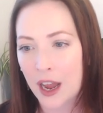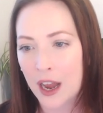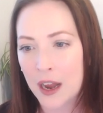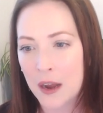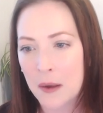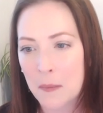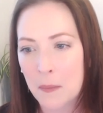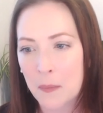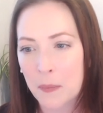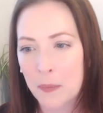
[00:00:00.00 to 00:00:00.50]

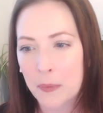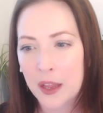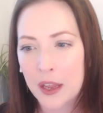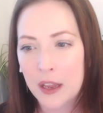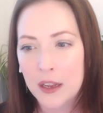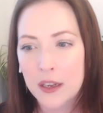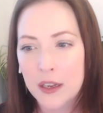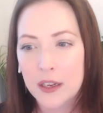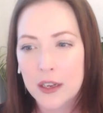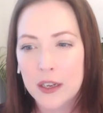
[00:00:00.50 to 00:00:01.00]

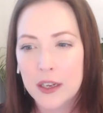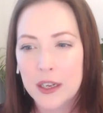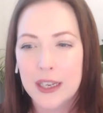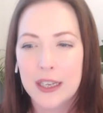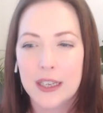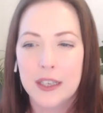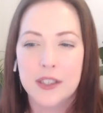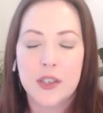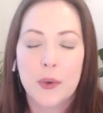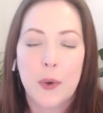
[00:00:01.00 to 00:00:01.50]

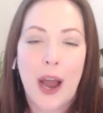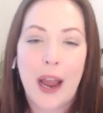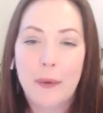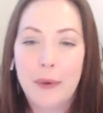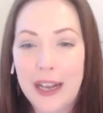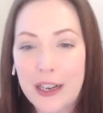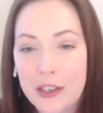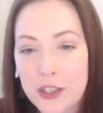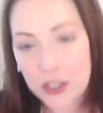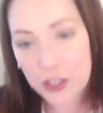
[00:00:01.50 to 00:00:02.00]
So I
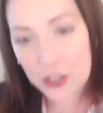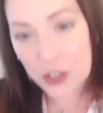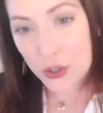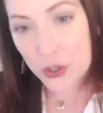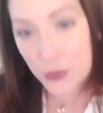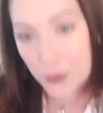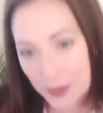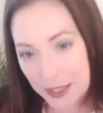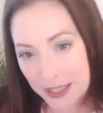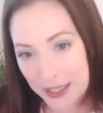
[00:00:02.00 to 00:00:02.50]
would actually
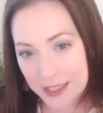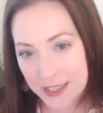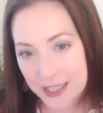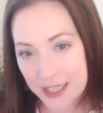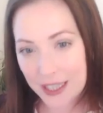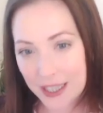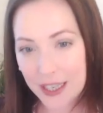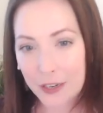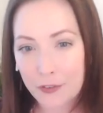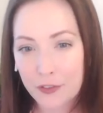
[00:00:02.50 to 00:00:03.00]
treat,
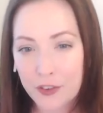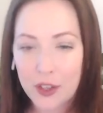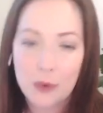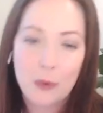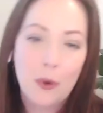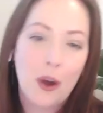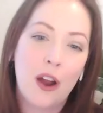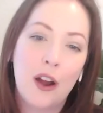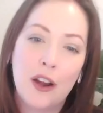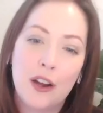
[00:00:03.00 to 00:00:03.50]
if
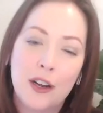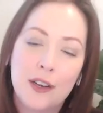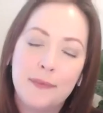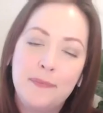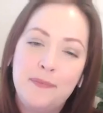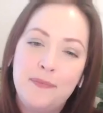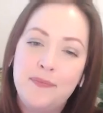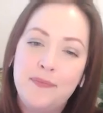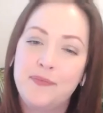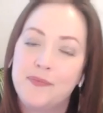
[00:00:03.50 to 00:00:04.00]
you
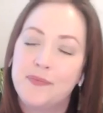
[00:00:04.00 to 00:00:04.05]
are,